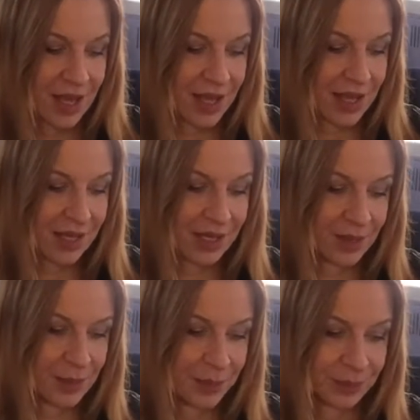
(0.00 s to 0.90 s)

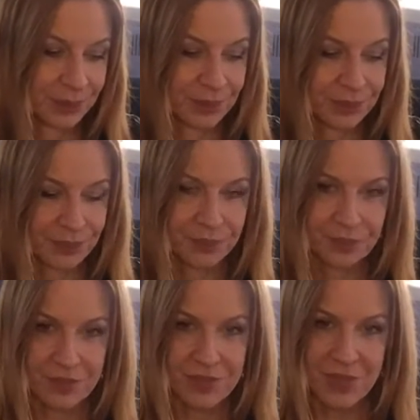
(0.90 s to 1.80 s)
And
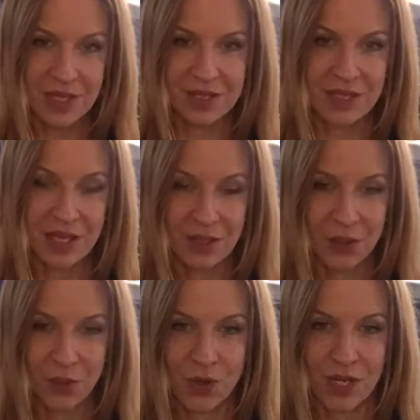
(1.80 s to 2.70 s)
I
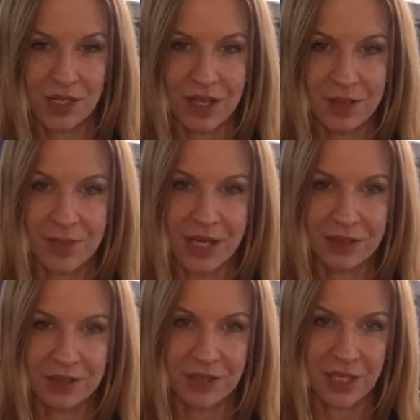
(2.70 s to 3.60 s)
know quite a lot
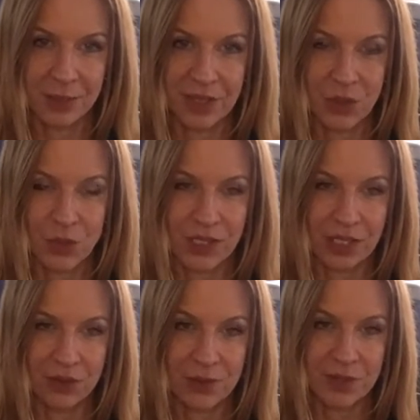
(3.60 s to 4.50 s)
about Bitcoin
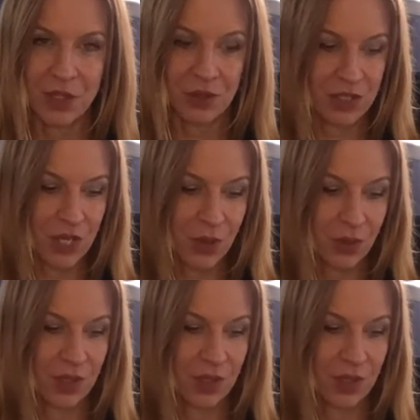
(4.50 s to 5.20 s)
and crypto. So,